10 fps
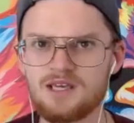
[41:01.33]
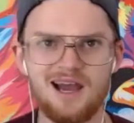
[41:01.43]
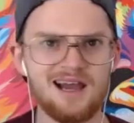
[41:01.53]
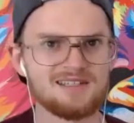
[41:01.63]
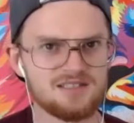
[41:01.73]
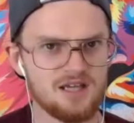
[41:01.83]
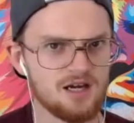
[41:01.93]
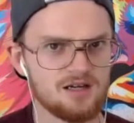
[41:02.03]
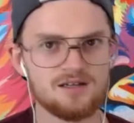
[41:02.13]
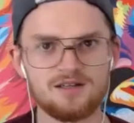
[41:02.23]
I
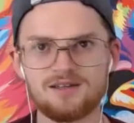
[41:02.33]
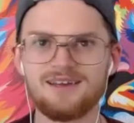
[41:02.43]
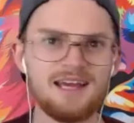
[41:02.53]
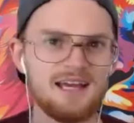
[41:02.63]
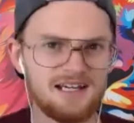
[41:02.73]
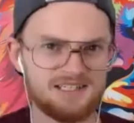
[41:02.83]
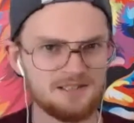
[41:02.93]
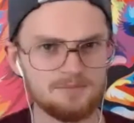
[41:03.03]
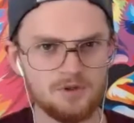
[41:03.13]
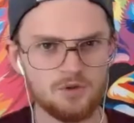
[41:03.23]
suck. A
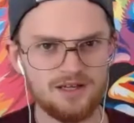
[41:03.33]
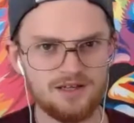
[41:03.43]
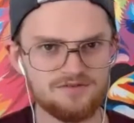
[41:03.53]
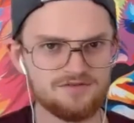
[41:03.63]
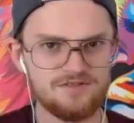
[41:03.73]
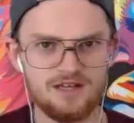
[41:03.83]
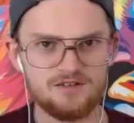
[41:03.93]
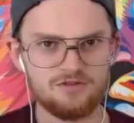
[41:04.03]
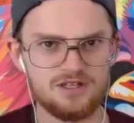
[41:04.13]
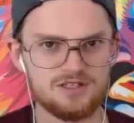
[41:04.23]
simple way of kind of
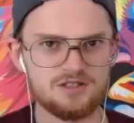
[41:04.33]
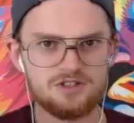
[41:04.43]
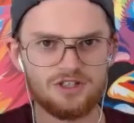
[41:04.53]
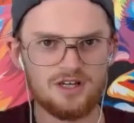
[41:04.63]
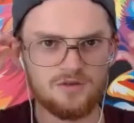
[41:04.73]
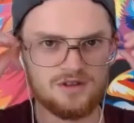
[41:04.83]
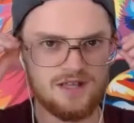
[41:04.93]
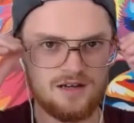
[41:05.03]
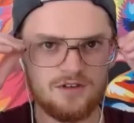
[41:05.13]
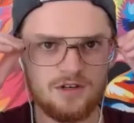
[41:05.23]
reassociating with that,
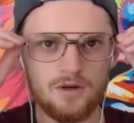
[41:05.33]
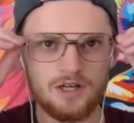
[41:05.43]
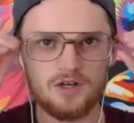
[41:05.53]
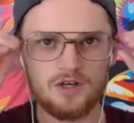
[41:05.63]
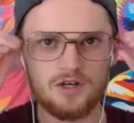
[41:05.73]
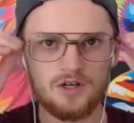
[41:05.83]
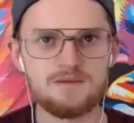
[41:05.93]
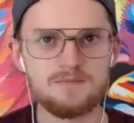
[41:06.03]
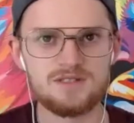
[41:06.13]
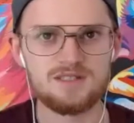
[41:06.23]
if you don't want to go as
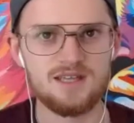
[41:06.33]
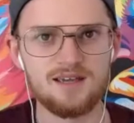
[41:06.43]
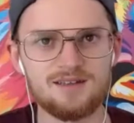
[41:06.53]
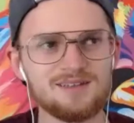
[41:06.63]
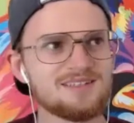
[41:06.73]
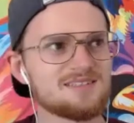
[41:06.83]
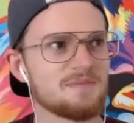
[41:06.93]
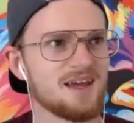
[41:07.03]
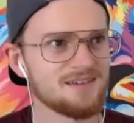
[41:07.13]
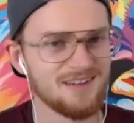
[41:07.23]
deep, is it's like, listen,
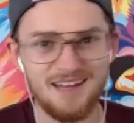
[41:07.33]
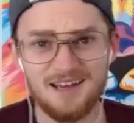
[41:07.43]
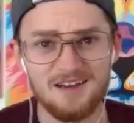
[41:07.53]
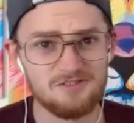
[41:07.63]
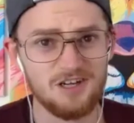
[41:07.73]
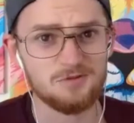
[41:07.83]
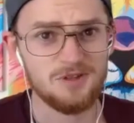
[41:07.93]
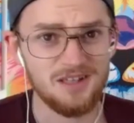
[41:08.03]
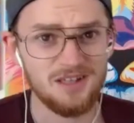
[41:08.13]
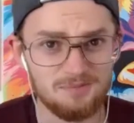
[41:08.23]
man, I've talked with a
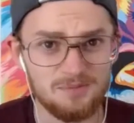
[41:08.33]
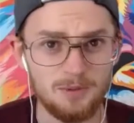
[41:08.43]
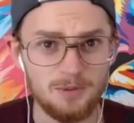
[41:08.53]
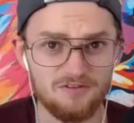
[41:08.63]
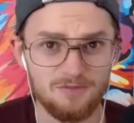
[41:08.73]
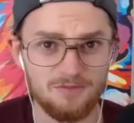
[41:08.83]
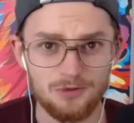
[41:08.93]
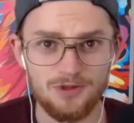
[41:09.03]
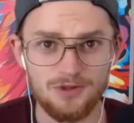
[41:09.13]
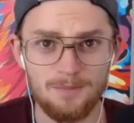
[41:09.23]
lot of people that have been
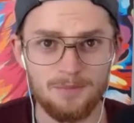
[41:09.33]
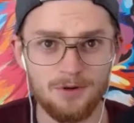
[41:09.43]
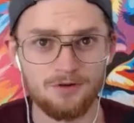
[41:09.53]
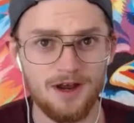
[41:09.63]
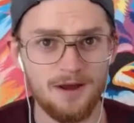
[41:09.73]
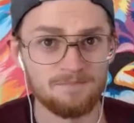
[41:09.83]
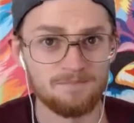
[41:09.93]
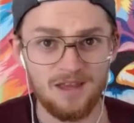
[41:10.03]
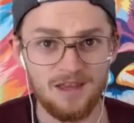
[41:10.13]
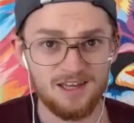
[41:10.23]
through that program.
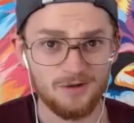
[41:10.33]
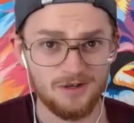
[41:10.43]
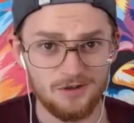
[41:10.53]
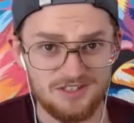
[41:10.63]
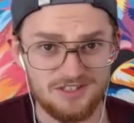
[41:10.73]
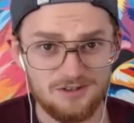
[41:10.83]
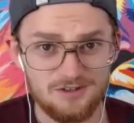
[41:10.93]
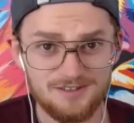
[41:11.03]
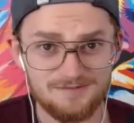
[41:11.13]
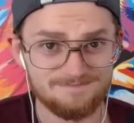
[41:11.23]
You want to know a
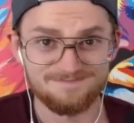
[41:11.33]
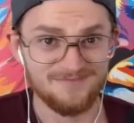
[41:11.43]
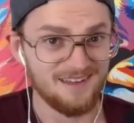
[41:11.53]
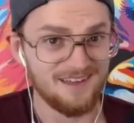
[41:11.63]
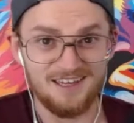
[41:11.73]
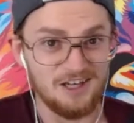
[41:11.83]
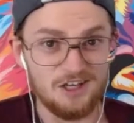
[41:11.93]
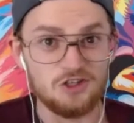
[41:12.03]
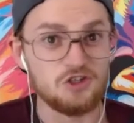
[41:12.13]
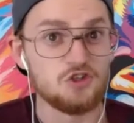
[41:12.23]
secret?
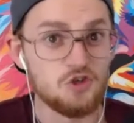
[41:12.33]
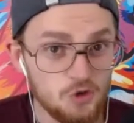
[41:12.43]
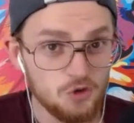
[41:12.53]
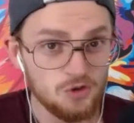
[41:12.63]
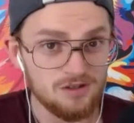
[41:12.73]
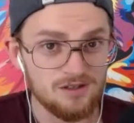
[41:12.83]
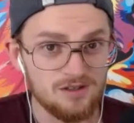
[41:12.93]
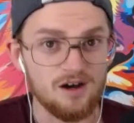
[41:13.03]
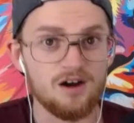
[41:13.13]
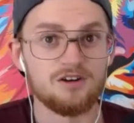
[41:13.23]
You
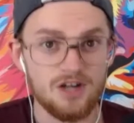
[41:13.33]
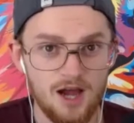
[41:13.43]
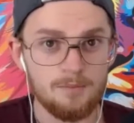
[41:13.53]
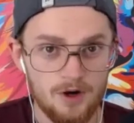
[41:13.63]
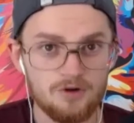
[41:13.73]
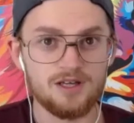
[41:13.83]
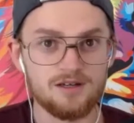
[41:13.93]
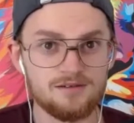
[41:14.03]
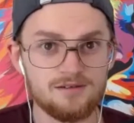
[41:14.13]
are not broken.